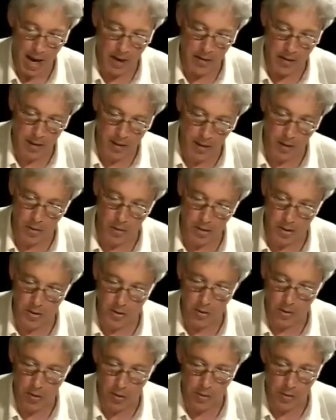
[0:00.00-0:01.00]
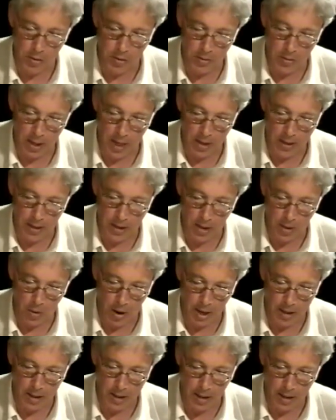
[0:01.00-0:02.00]
And she told a story which was actually
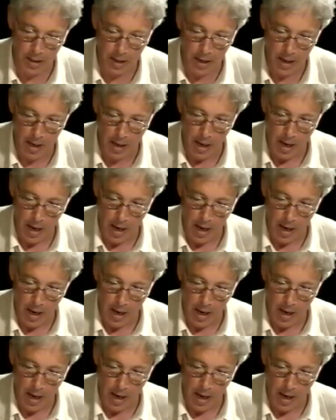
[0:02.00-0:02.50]
quite a